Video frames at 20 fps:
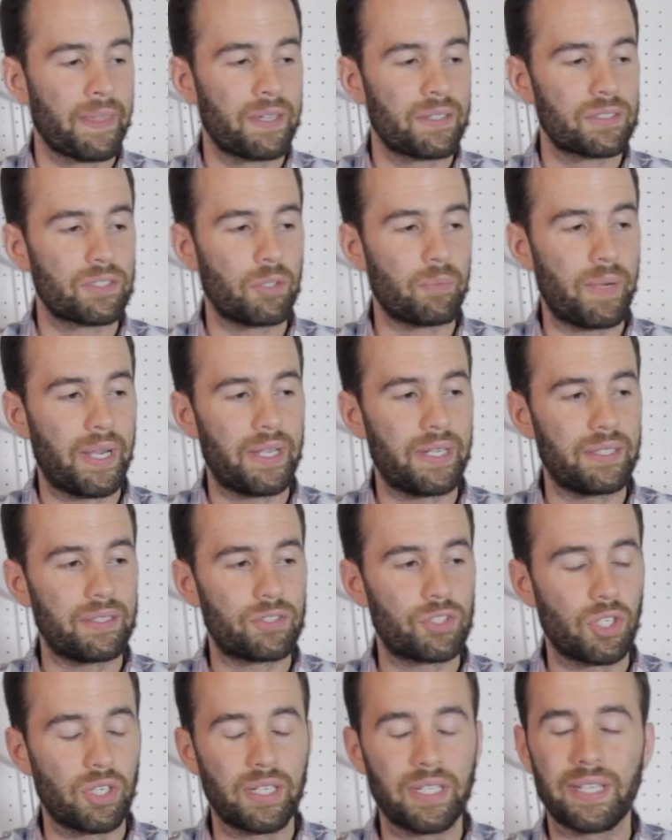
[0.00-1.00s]
So my
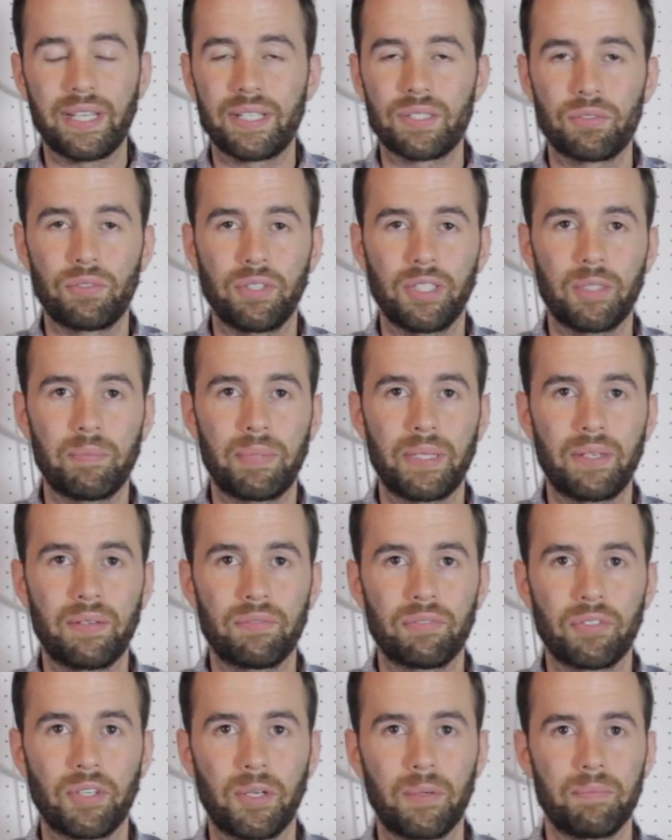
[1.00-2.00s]
journey has really been
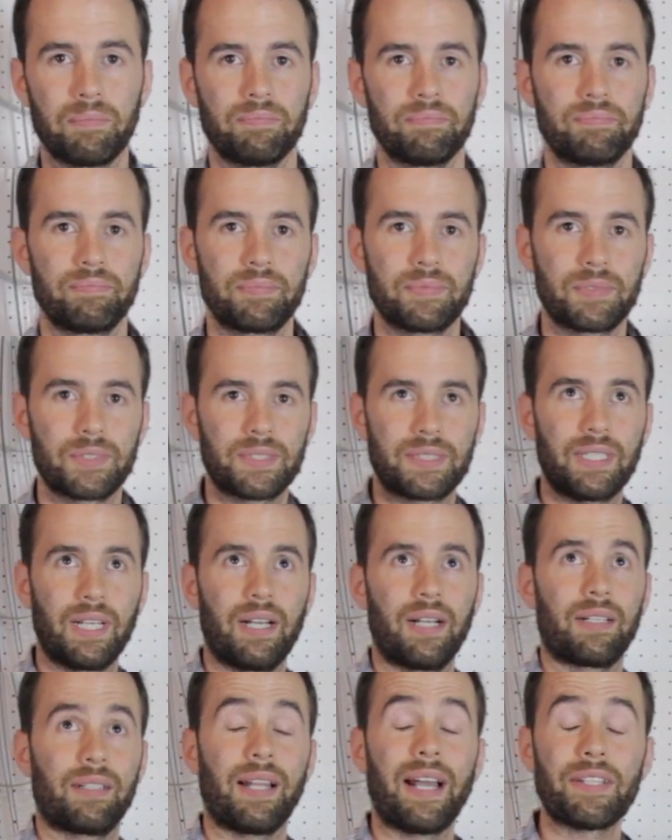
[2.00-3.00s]
from
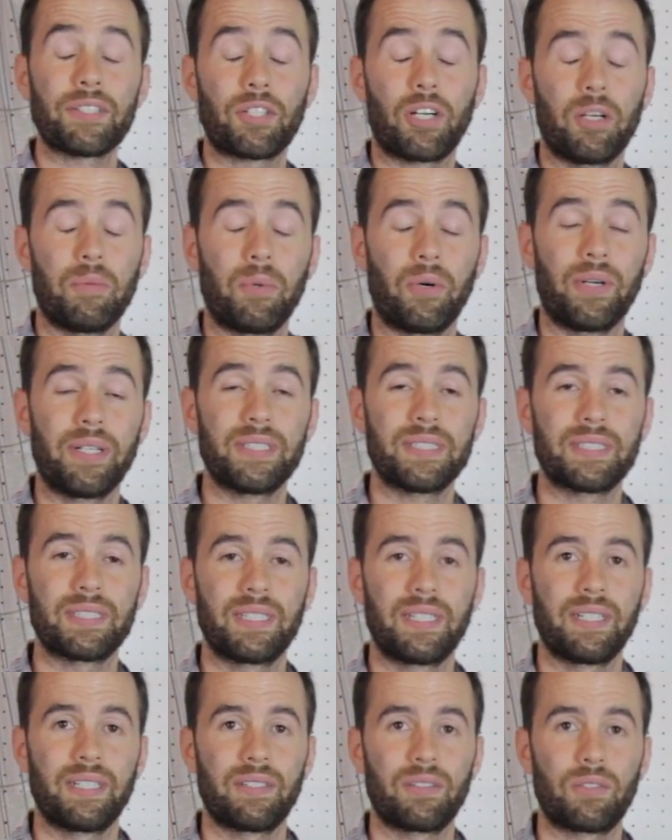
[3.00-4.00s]
glass carboys
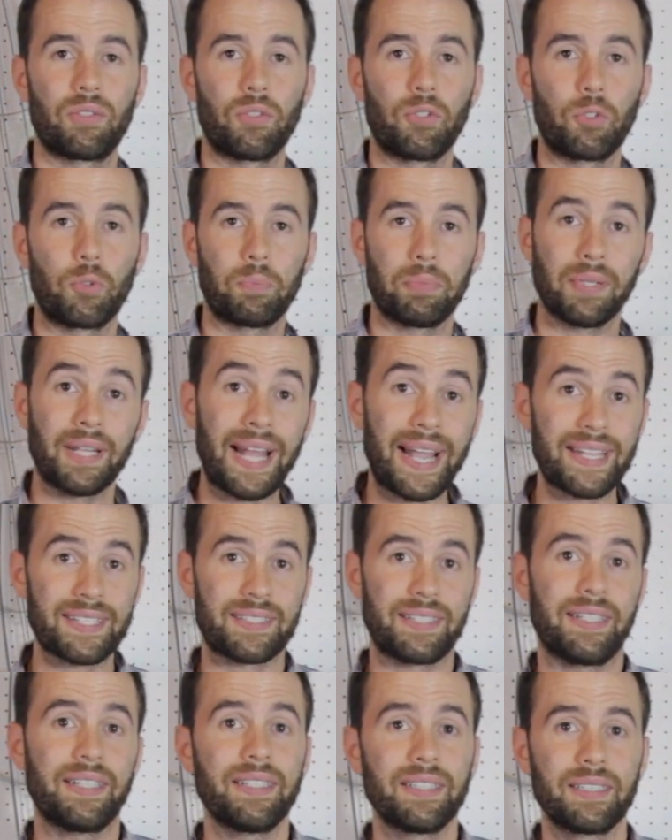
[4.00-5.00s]
to
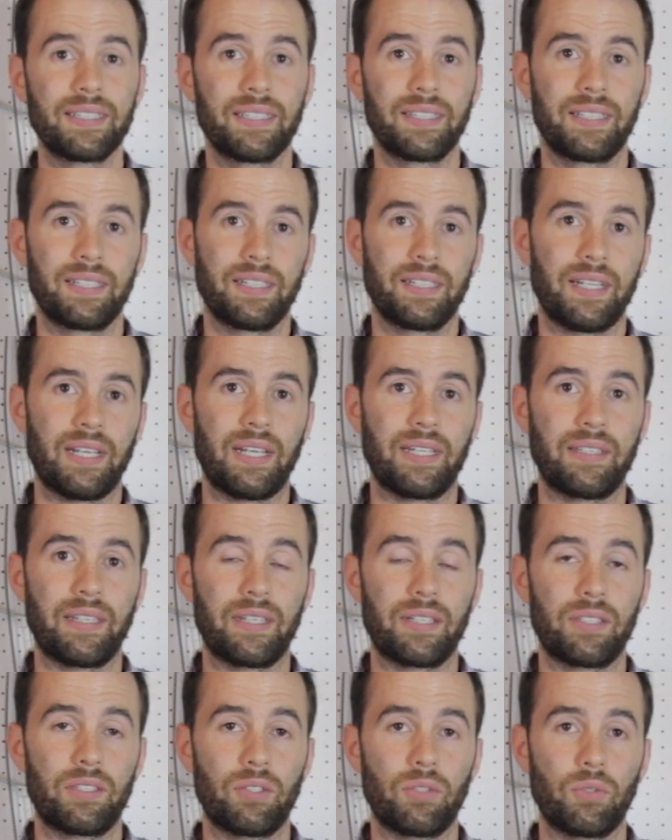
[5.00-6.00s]
plastic, and
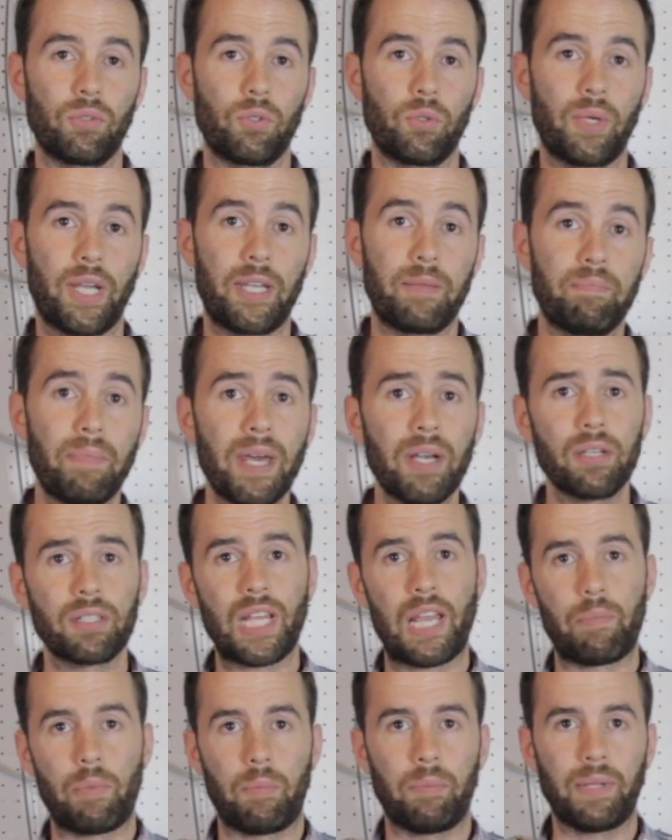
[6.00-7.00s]
then to a better
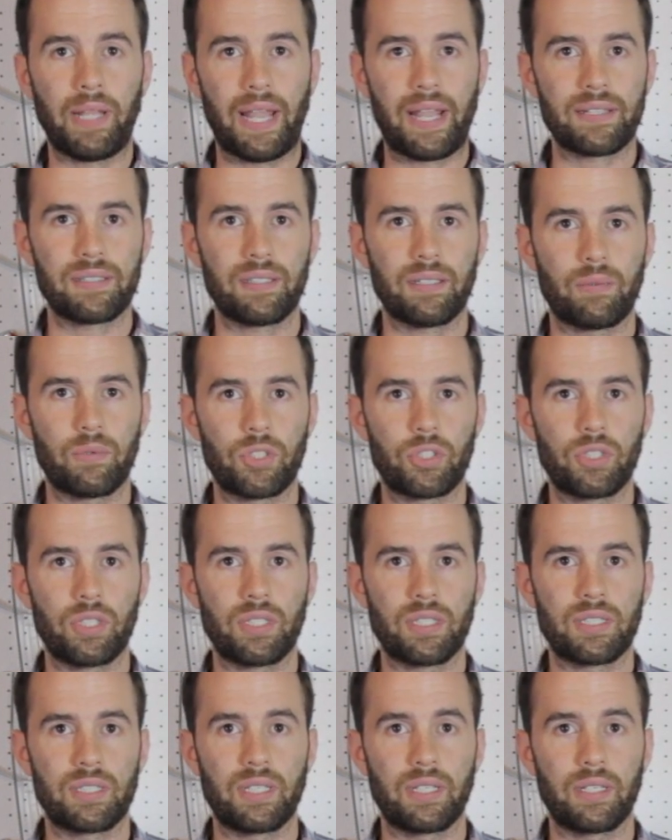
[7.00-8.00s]
type of plastic, which
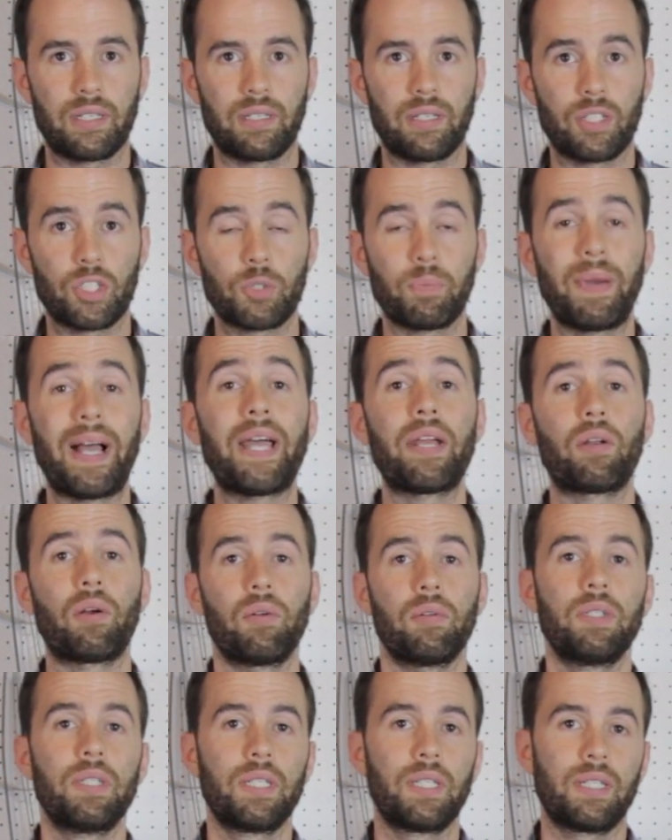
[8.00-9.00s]
is the
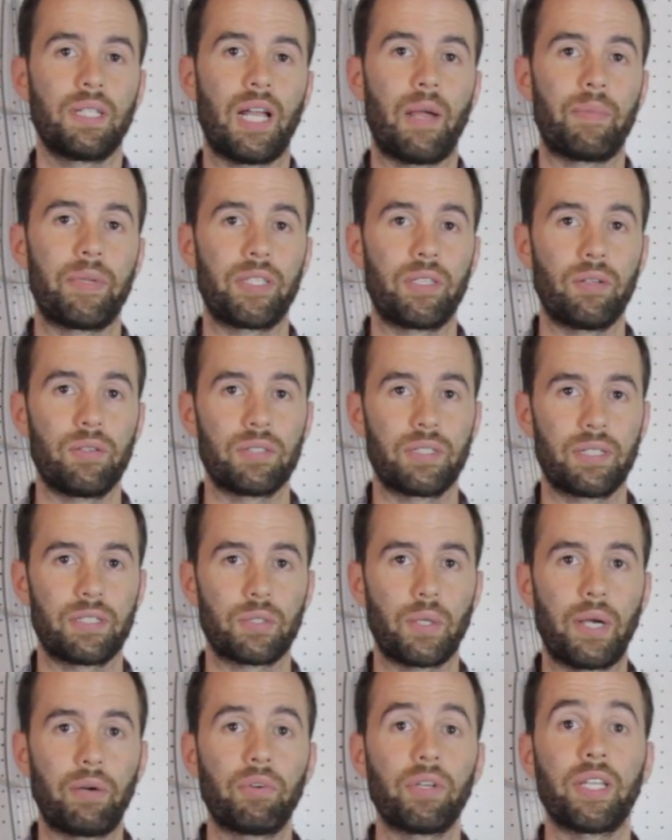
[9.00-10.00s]
Spidel I've been using.
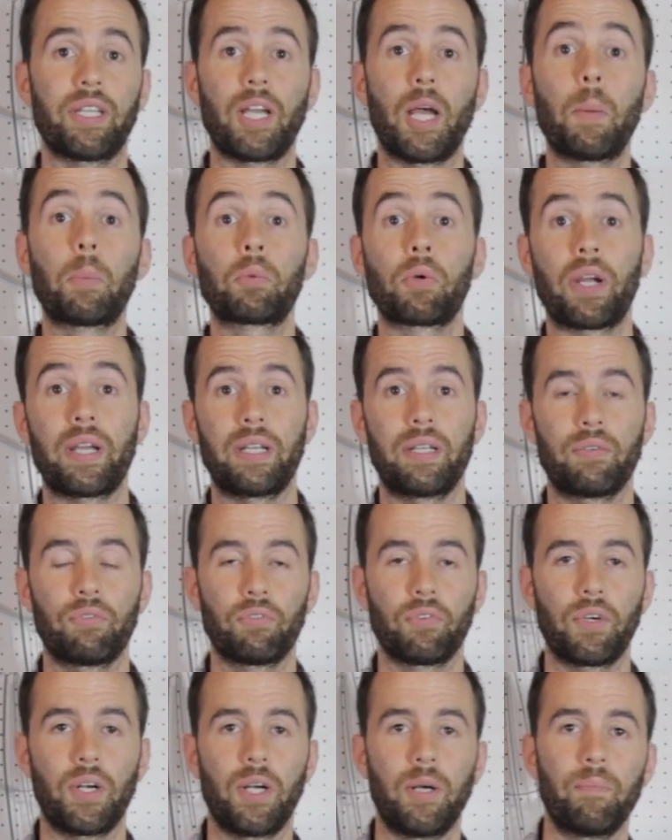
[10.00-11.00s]
So I really upgraded
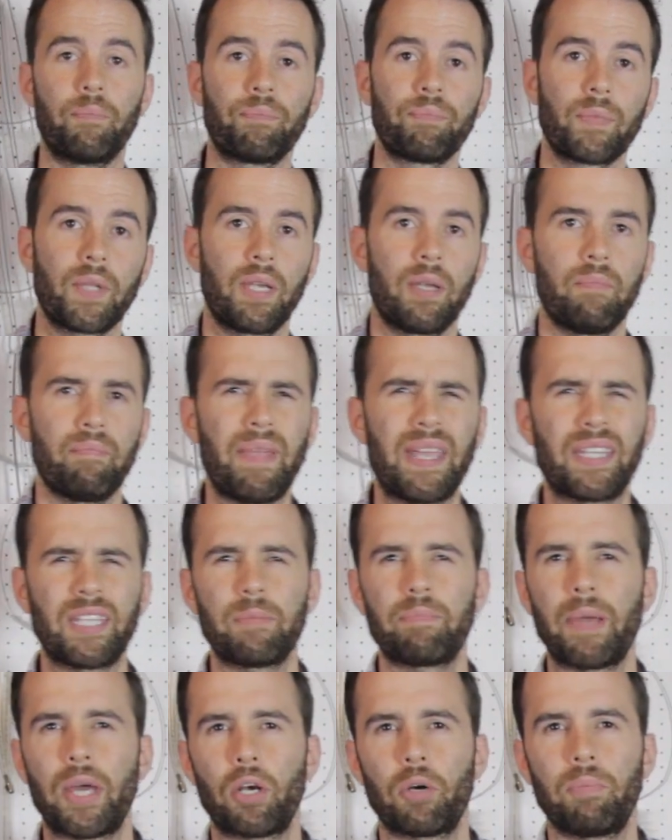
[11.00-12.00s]
from mainly
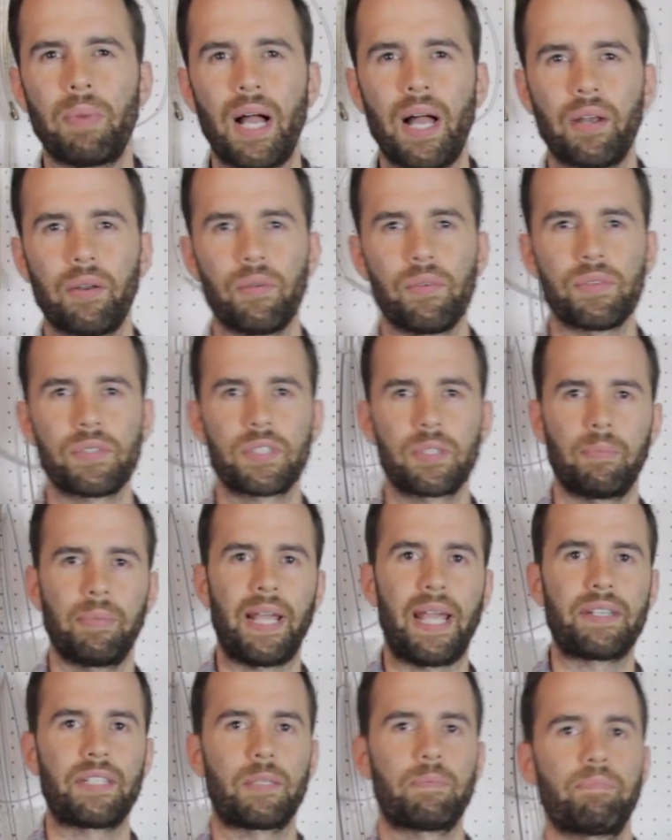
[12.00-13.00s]
better bottles, the
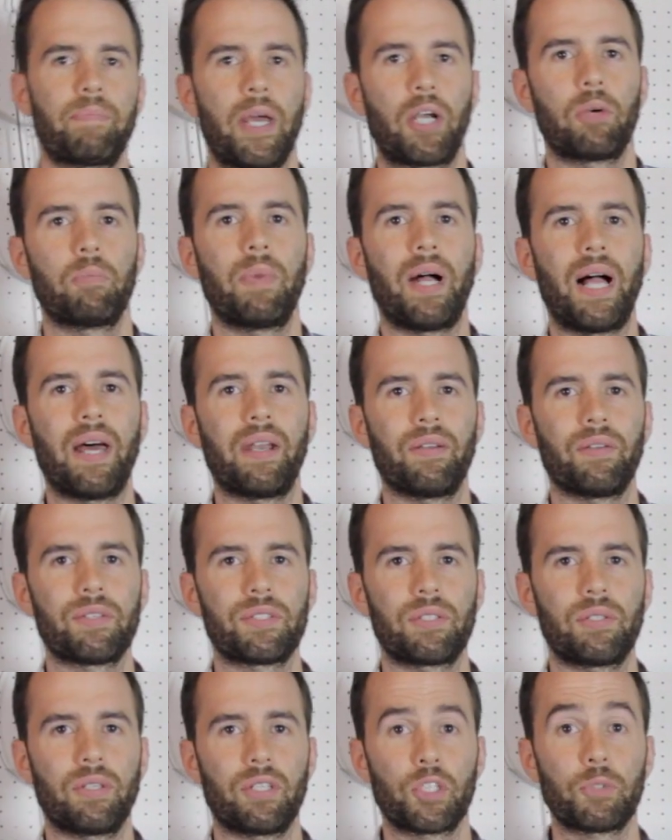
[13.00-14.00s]
plastic better bottles,
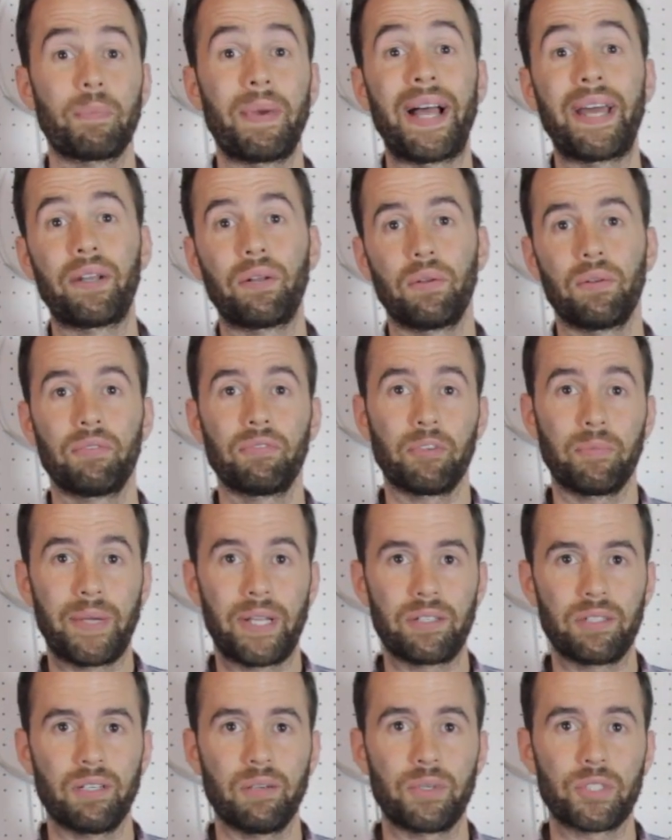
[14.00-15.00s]
to the Spidel
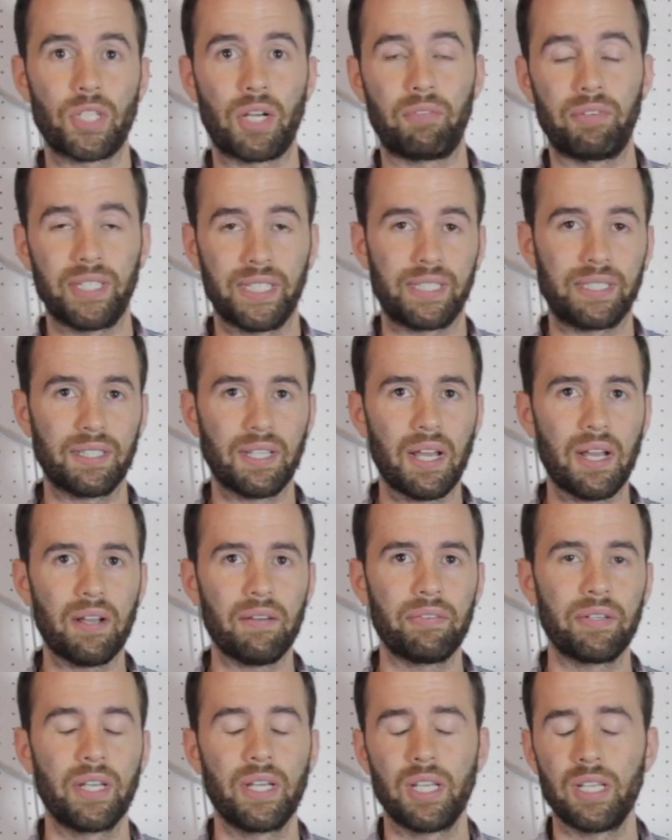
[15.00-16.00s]
fermenter, which I really
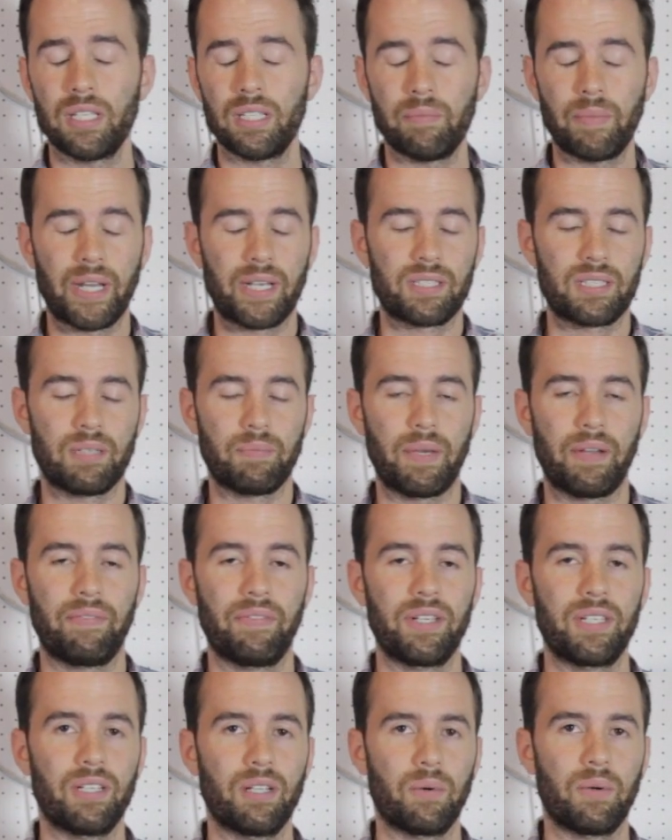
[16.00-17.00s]
love. You might have seen my
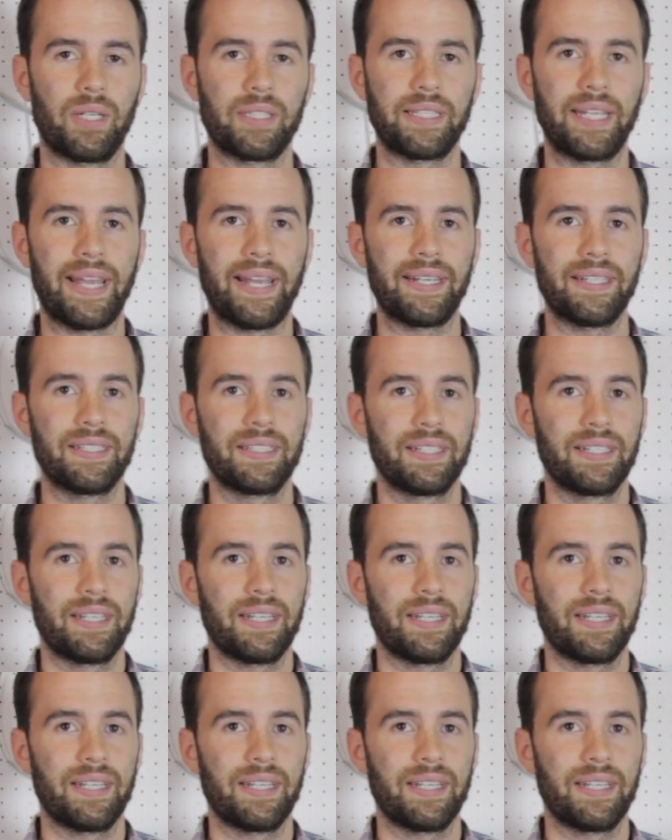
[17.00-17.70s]
video on that.